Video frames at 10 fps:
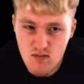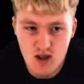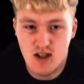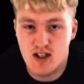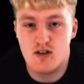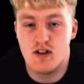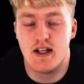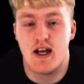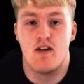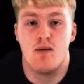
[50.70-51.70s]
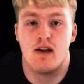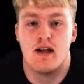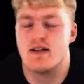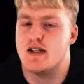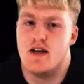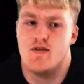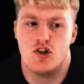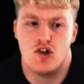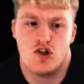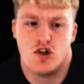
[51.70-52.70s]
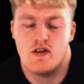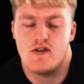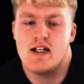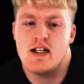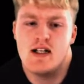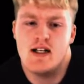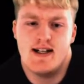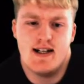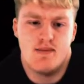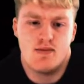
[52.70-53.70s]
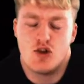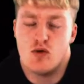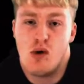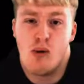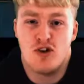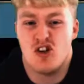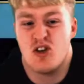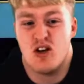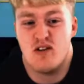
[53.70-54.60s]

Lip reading: I don't really care about, like tifos and stuff. So we're probably just gonna have